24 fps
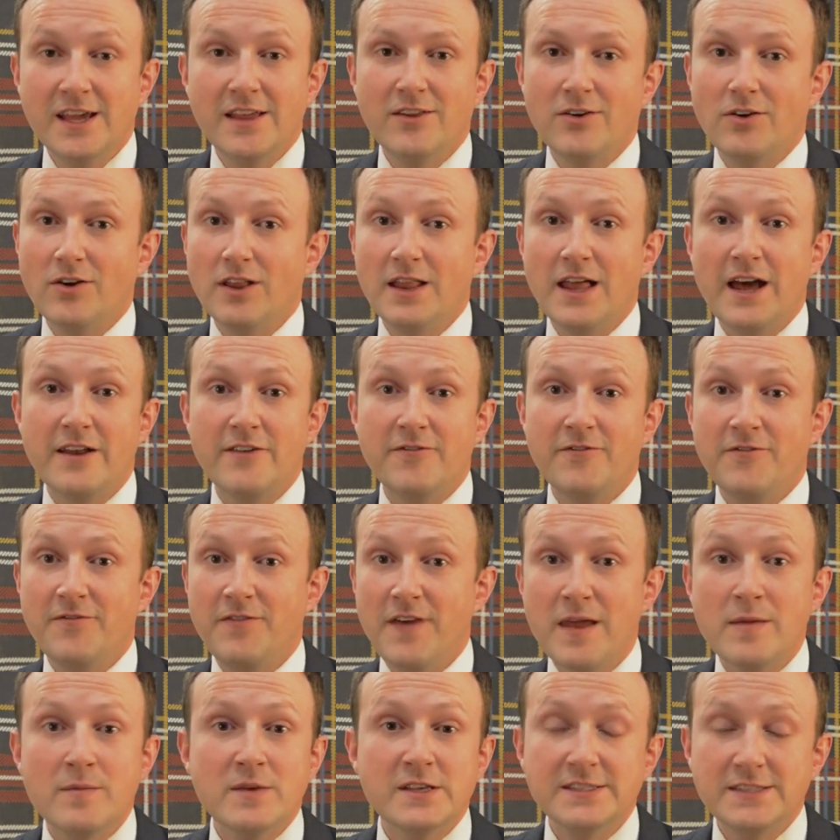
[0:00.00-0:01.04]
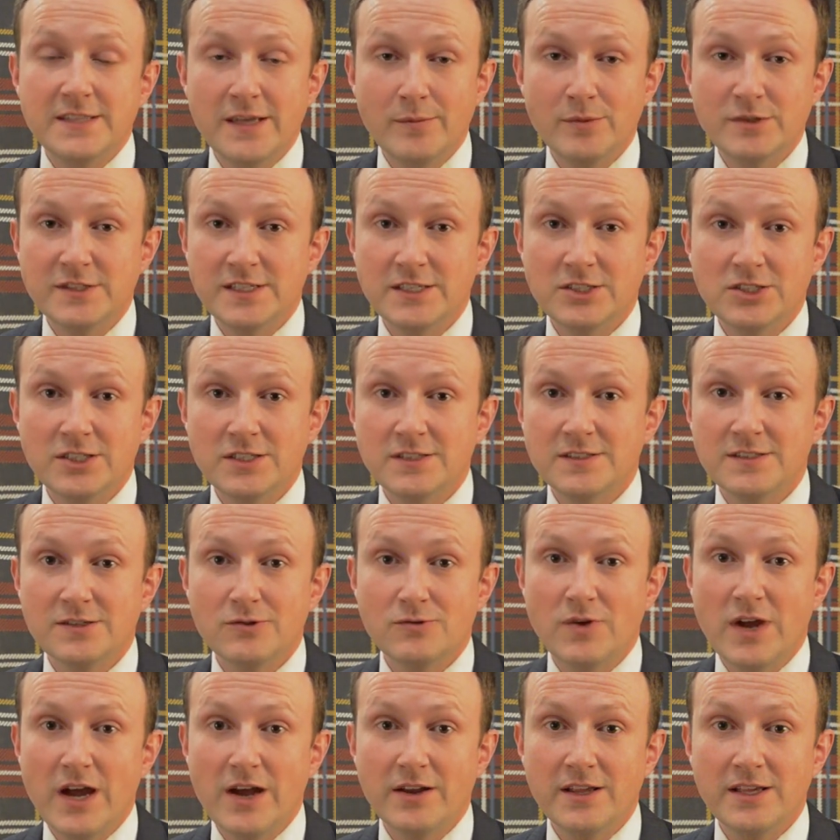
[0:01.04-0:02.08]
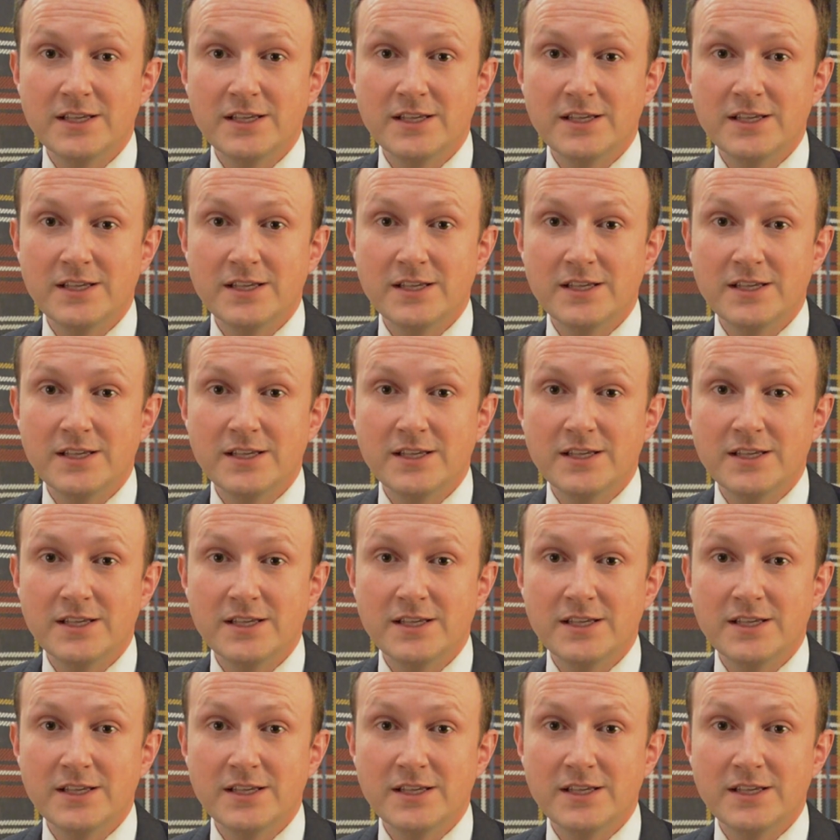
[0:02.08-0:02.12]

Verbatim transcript: There are a lot of famous depositions throughout